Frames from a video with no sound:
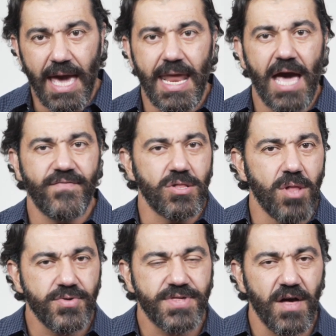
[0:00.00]
and having
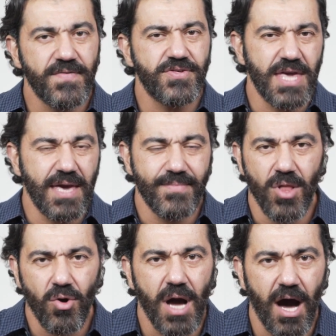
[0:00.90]
low self-esteem,
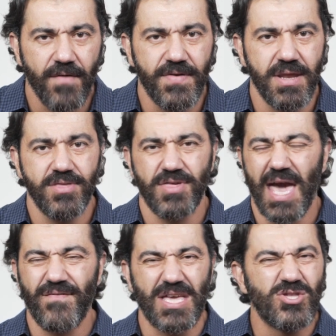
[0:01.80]
low confidence,
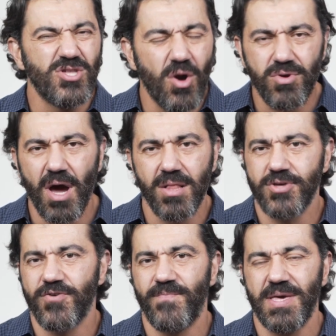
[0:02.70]
having no
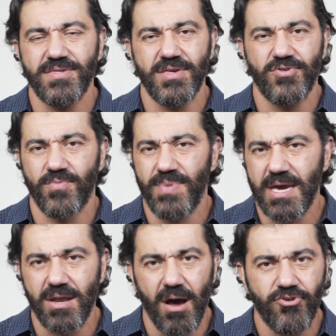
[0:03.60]
knowledge of business or
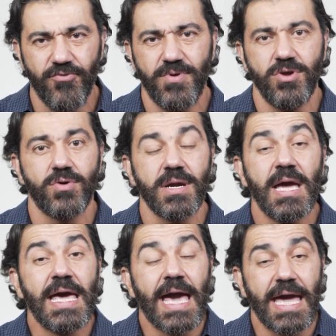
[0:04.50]
being an
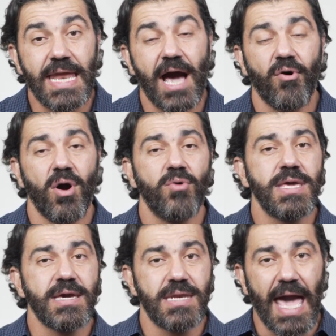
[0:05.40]
entrepreneur, and now
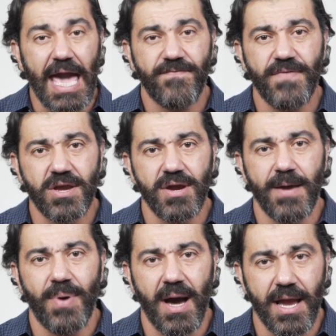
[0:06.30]
owning an eight-figure
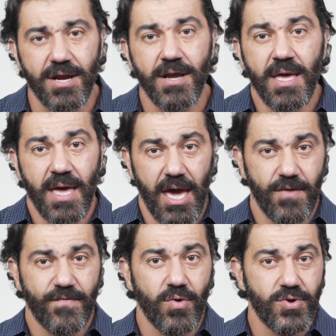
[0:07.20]
empire,
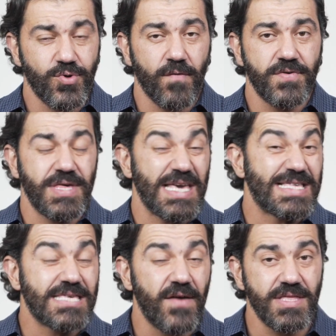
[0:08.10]
and of course
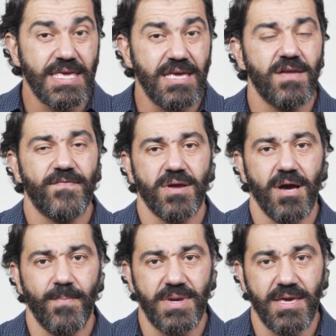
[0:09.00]
overseeing seventeen
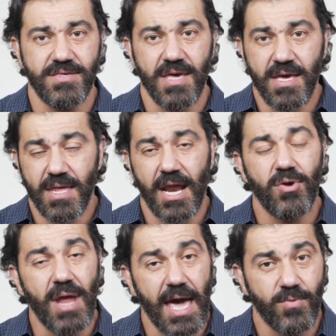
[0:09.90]
different companies that I
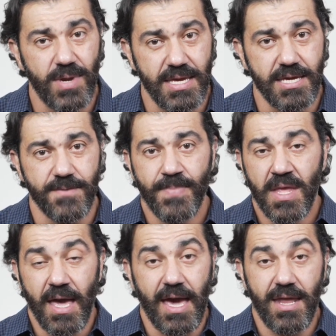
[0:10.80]
own equity in.
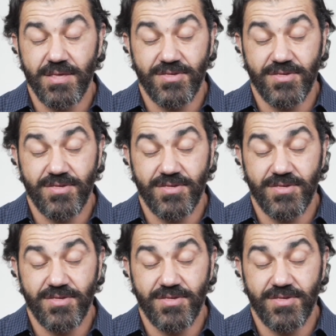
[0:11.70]
And